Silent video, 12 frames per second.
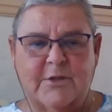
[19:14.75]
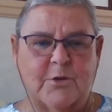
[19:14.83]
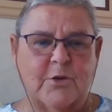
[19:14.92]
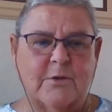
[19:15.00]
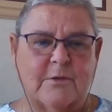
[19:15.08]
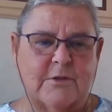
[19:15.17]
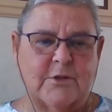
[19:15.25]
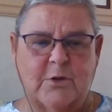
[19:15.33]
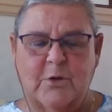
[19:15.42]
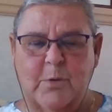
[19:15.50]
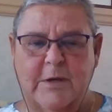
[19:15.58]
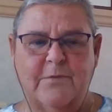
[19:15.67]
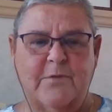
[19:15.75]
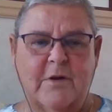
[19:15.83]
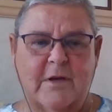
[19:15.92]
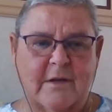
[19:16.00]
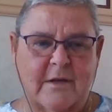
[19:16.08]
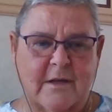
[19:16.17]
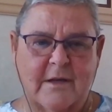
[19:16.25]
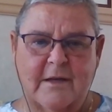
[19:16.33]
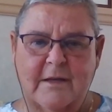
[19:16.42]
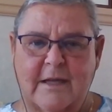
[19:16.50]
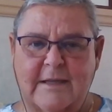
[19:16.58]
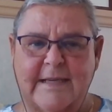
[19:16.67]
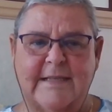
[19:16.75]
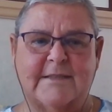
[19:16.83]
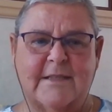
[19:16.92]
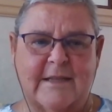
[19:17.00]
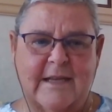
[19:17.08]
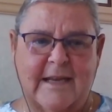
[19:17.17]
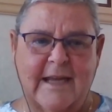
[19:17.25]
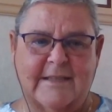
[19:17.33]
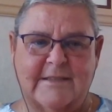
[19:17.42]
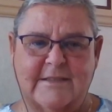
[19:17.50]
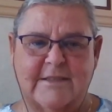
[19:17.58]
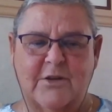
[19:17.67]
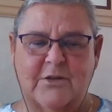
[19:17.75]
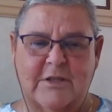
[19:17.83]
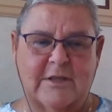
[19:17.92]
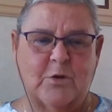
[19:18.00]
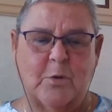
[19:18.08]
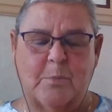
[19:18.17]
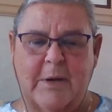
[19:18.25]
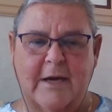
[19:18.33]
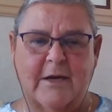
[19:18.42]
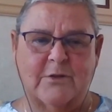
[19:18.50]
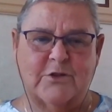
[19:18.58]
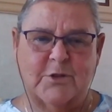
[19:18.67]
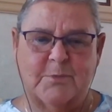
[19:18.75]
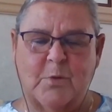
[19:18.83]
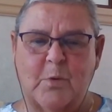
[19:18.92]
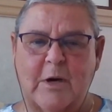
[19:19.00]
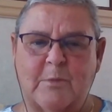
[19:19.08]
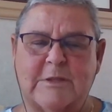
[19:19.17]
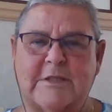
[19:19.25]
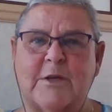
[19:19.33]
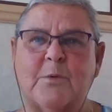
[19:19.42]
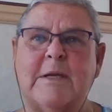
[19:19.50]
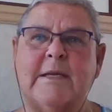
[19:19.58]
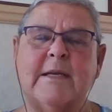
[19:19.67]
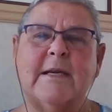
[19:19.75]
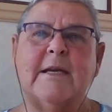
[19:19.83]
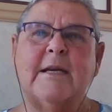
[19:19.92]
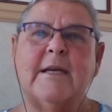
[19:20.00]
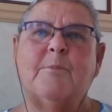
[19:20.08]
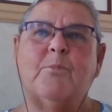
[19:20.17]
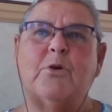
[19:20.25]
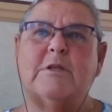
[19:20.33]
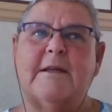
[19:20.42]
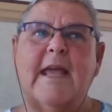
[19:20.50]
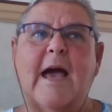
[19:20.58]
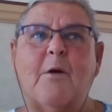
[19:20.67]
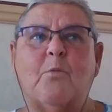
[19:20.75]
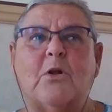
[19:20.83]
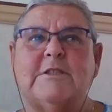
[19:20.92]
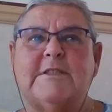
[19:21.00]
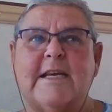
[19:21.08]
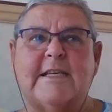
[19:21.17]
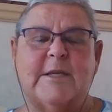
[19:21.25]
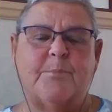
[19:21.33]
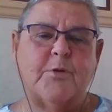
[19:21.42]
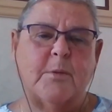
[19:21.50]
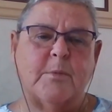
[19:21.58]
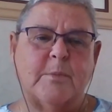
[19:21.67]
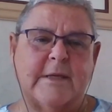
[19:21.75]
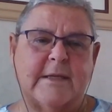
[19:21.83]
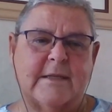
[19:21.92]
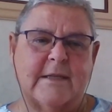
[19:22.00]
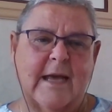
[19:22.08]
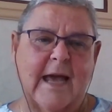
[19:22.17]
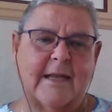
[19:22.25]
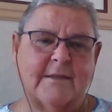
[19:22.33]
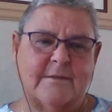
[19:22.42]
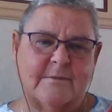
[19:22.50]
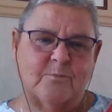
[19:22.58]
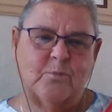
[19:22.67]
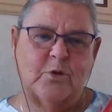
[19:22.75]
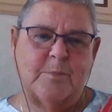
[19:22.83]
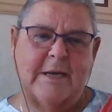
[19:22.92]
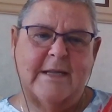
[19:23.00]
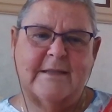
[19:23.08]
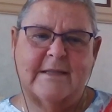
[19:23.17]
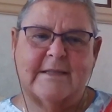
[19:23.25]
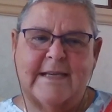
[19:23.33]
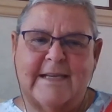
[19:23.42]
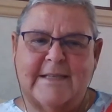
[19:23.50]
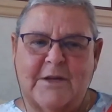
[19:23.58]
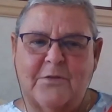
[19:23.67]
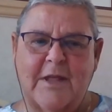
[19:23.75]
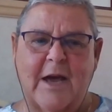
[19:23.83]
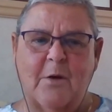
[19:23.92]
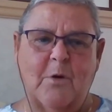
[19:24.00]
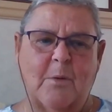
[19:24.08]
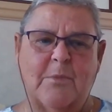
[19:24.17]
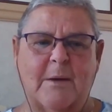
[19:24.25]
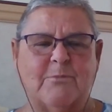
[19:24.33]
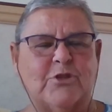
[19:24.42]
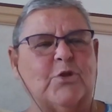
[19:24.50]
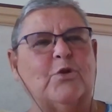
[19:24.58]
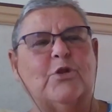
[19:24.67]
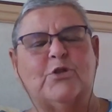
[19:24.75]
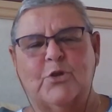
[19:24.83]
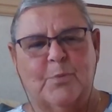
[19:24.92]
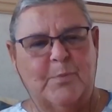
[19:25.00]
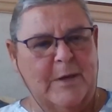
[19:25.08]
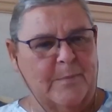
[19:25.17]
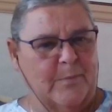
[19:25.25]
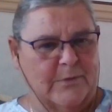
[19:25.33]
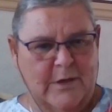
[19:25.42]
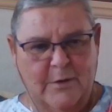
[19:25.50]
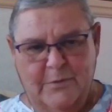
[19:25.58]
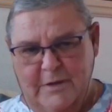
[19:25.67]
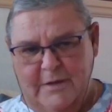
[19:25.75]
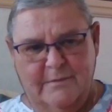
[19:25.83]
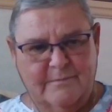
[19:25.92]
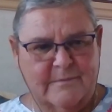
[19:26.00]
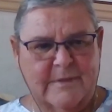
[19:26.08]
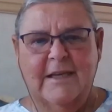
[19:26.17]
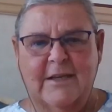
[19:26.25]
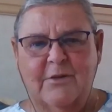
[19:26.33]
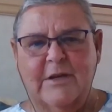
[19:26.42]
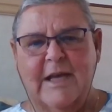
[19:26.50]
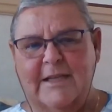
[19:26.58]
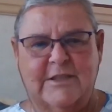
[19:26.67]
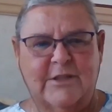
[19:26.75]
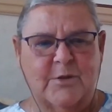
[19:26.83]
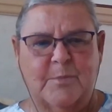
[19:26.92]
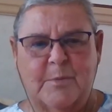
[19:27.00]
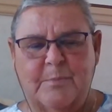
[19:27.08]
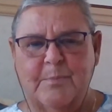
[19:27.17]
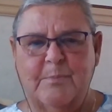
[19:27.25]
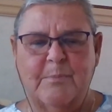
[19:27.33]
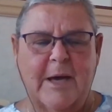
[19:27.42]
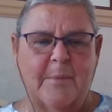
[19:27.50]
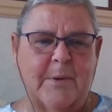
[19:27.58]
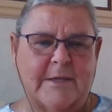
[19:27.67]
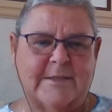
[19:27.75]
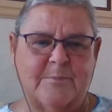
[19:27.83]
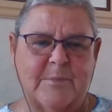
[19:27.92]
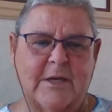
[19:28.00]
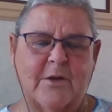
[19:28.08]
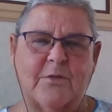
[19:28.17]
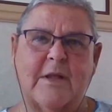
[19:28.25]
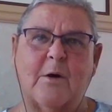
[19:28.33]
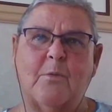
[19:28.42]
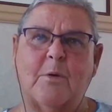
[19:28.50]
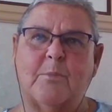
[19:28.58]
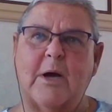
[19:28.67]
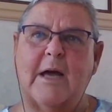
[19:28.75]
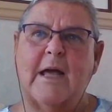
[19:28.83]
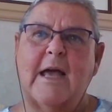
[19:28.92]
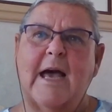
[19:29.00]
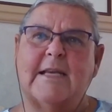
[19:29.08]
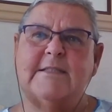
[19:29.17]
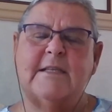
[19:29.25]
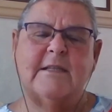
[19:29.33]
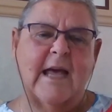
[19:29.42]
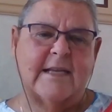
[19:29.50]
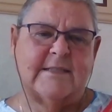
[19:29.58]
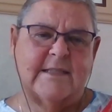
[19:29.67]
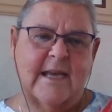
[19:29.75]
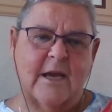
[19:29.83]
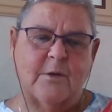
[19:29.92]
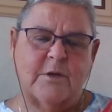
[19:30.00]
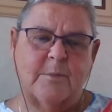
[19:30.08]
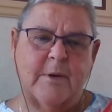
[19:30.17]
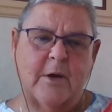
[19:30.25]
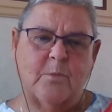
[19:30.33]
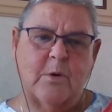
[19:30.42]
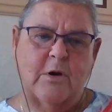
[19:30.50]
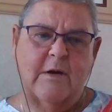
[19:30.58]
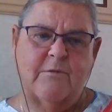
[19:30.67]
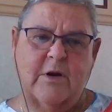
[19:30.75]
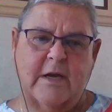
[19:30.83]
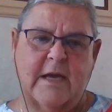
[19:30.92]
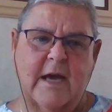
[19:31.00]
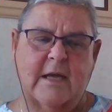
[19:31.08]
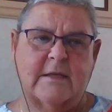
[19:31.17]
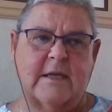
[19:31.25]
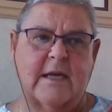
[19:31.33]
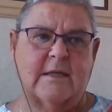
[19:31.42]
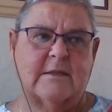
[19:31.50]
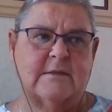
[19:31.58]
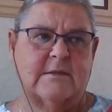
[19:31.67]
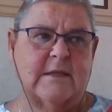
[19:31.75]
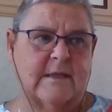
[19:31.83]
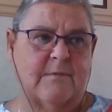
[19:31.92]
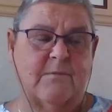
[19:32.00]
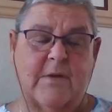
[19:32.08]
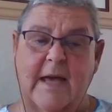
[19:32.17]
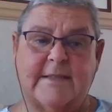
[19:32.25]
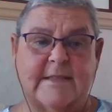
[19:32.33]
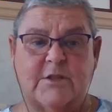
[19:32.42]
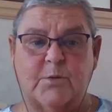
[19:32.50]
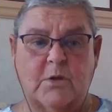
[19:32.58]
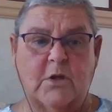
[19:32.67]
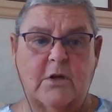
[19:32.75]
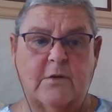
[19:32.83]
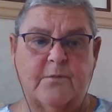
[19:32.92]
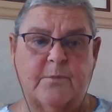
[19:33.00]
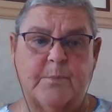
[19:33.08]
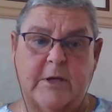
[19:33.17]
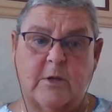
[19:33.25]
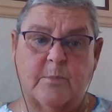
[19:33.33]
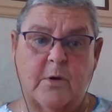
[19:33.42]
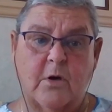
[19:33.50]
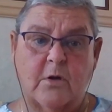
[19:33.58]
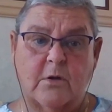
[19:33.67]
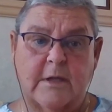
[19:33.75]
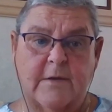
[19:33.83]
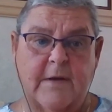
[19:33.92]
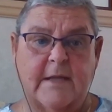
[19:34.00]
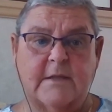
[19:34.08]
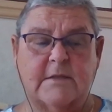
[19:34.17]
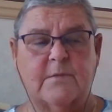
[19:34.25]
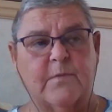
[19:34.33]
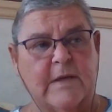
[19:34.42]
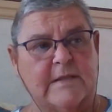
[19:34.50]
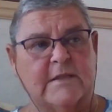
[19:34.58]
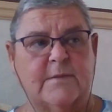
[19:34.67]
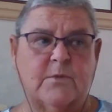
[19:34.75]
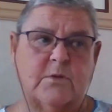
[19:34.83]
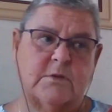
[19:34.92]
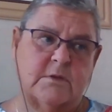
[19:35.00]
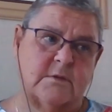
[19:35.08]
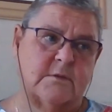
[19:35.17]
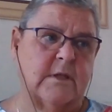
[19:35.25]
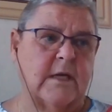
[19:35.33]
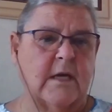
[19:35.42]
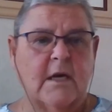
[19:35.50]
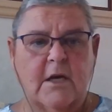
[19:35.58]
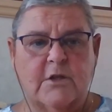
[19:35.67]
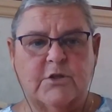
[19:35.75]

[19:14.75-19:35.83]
part of two quid for a litre, then I had to sort of cut back on some of what I was doing. But yeah, at one stage I probably would have been in the lead on that one, but I'm sure there's other people now that are catching up and bypassing me on that one. But I still like to get out and about wherever I can, and I get invited to a lot of pickleball events and festivals and